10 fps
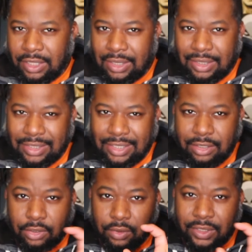the
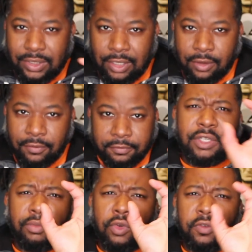sensor itself
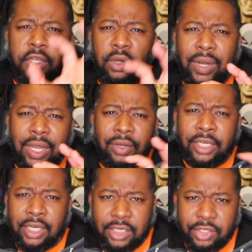is moving around
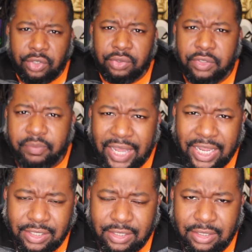in a digital
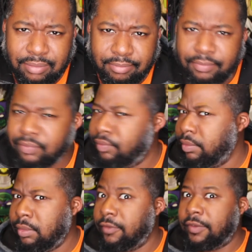space,
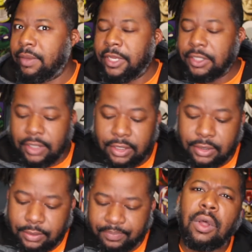if that makes
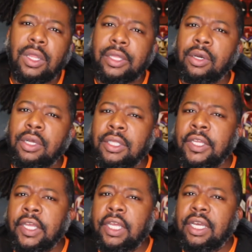sense. All in all,
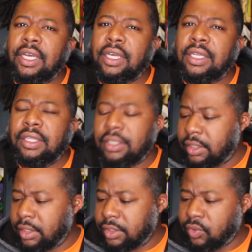
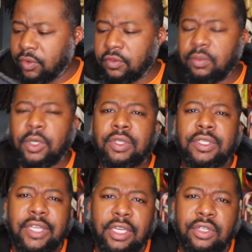the swivel mode,
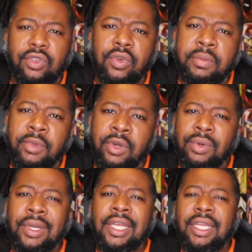the second screen
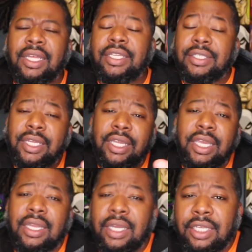mode, is,
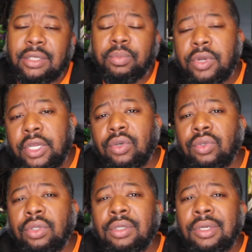again, it's pretty
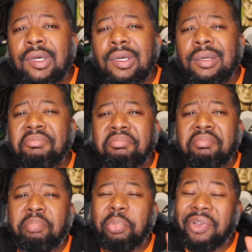cool,
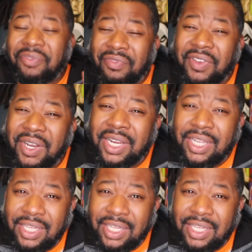but very